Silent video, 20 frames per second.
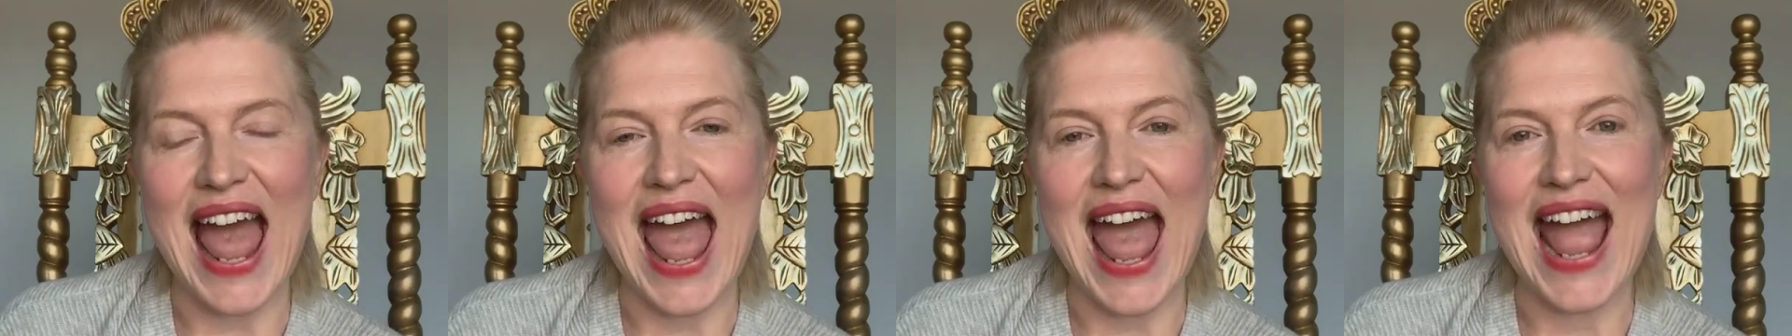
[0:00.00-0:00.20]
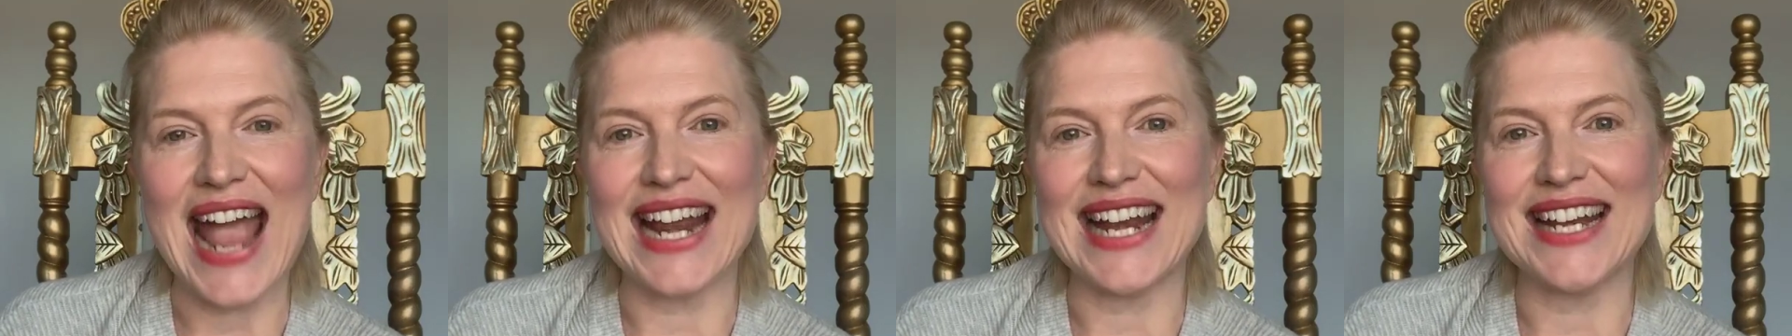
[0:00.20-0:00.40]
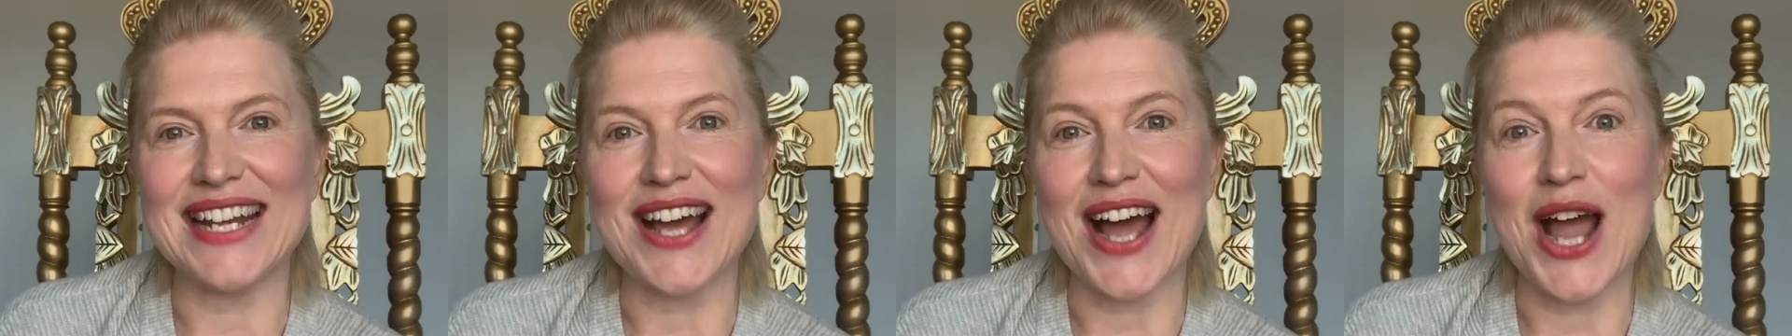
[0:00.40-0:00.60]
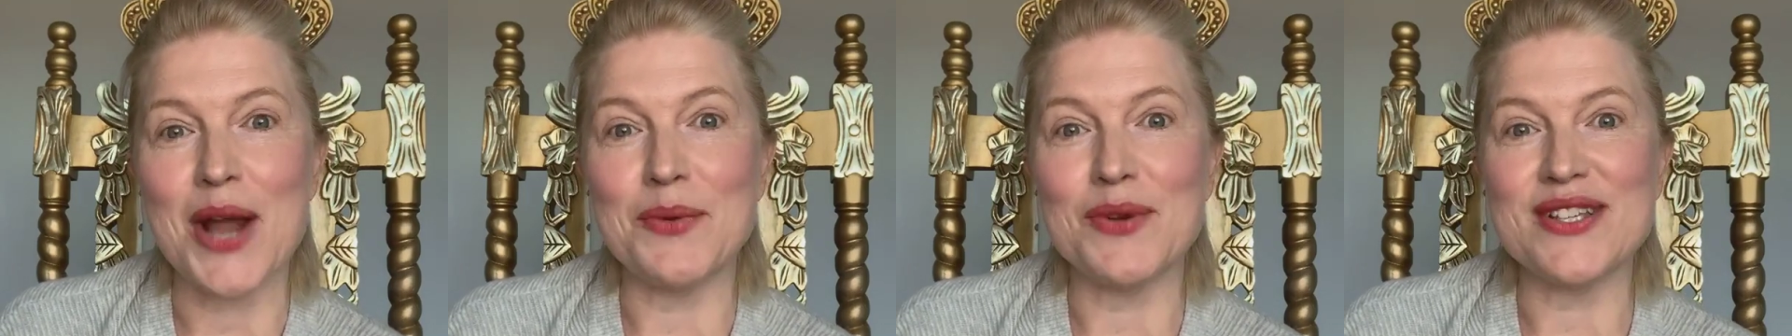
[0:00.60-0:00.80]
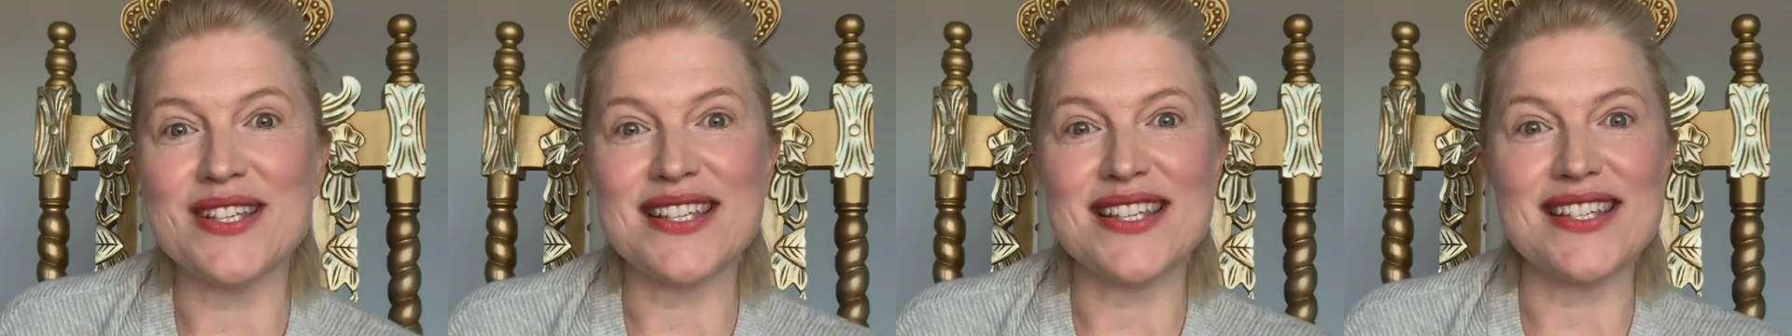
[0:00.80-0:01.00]
and I
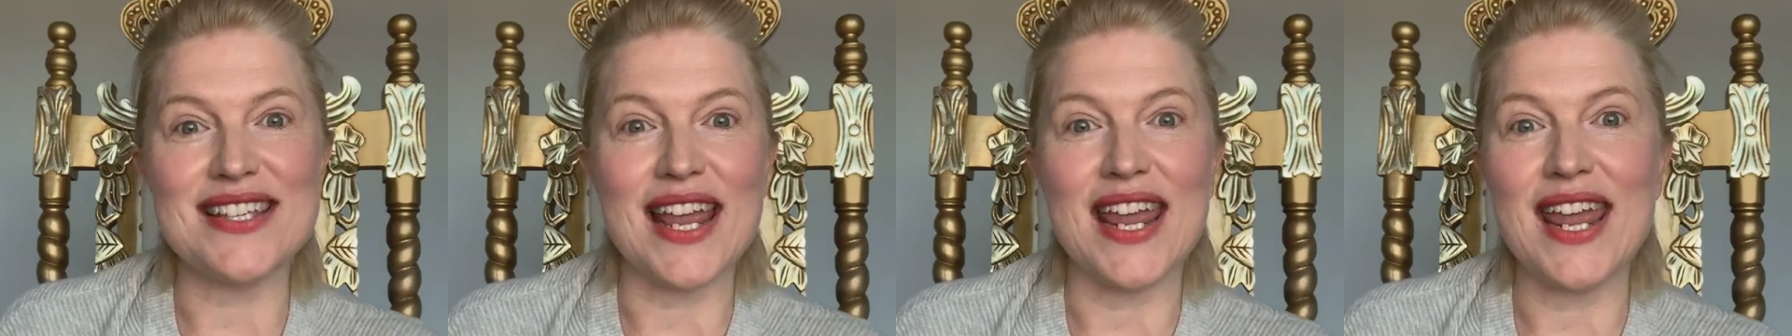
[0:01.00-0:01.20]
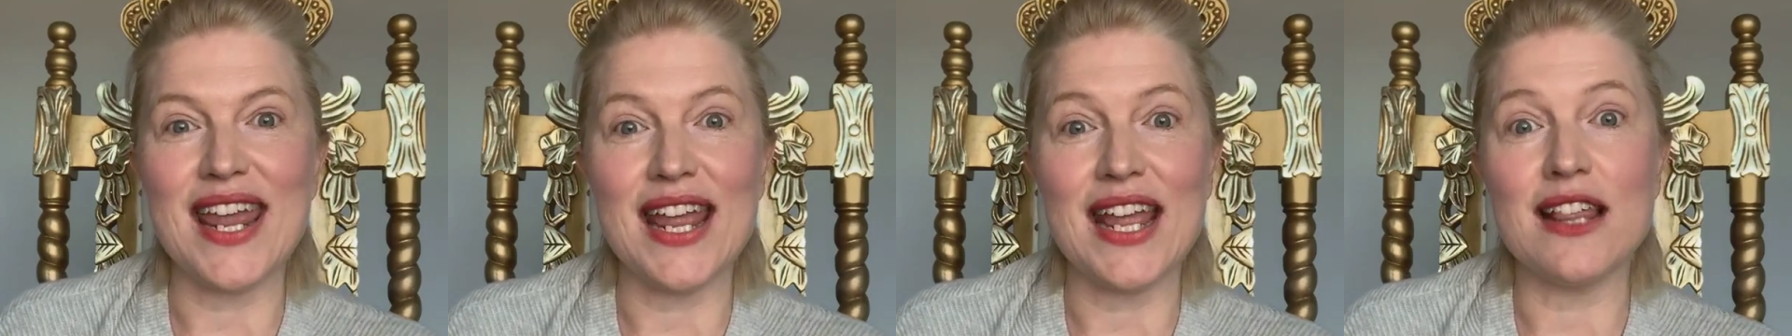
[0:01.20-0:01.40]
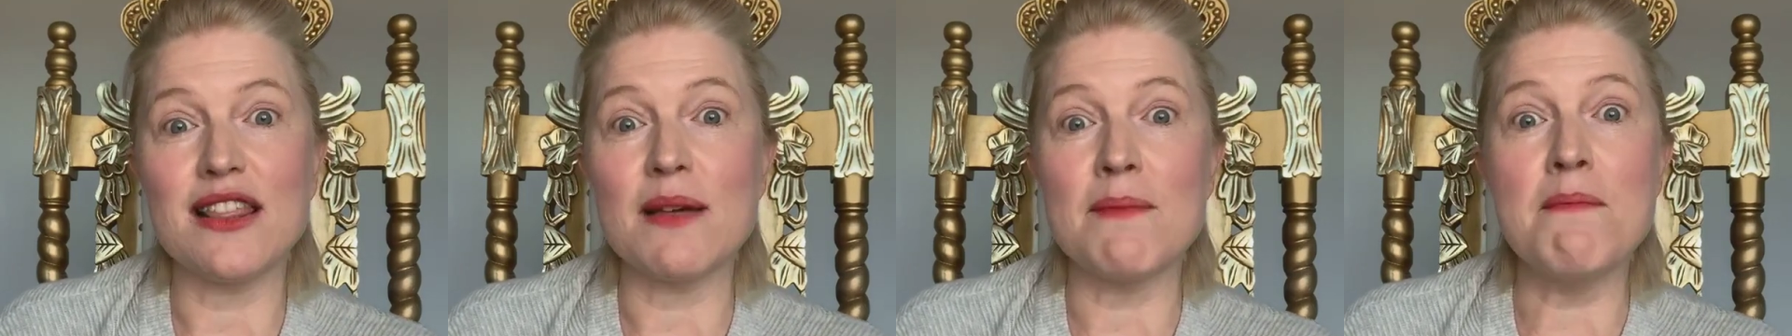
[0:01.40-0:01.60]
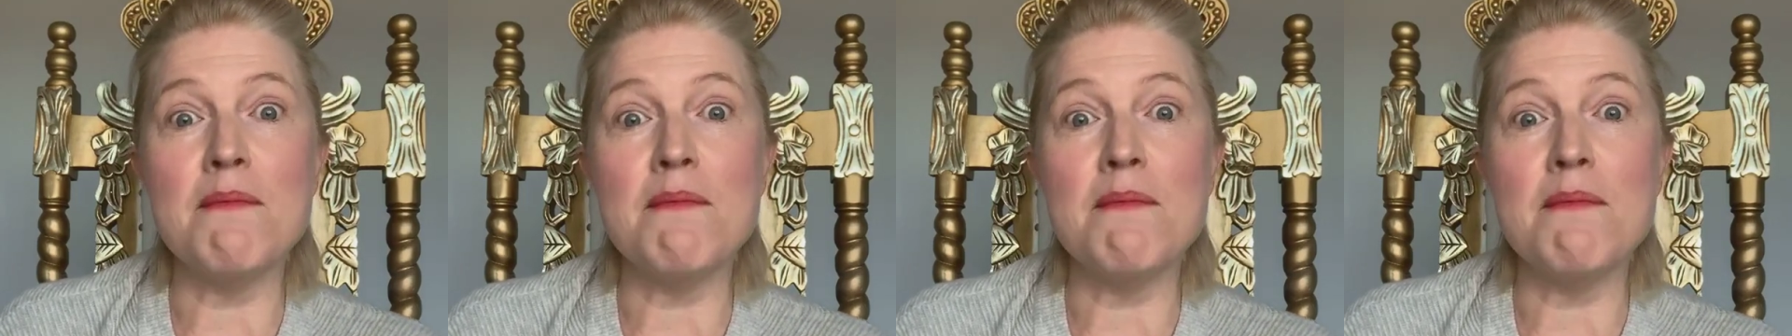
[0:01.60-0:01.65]
was seeing the